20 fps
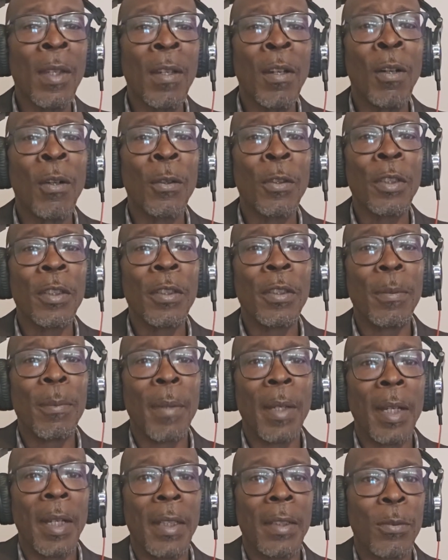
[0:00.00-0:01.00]
altered, you
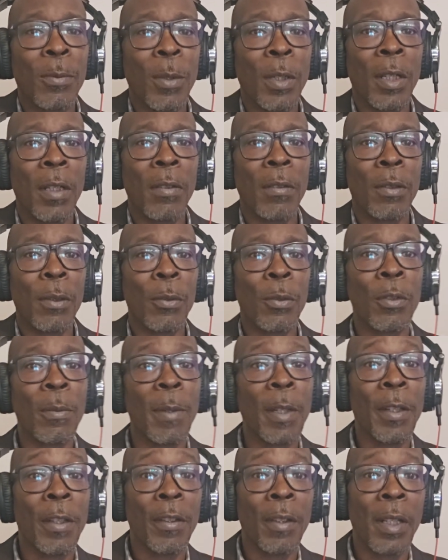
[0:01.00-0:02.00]
might as well do
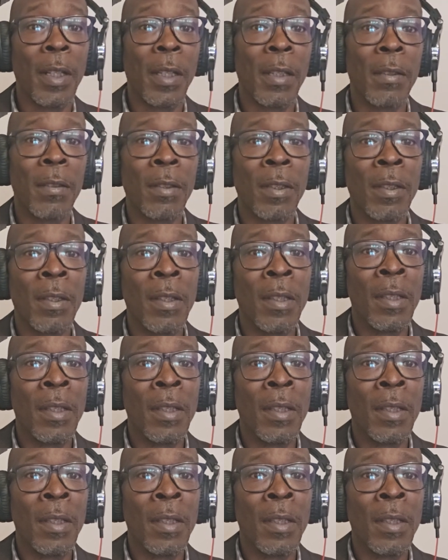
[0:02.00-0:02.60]
some other things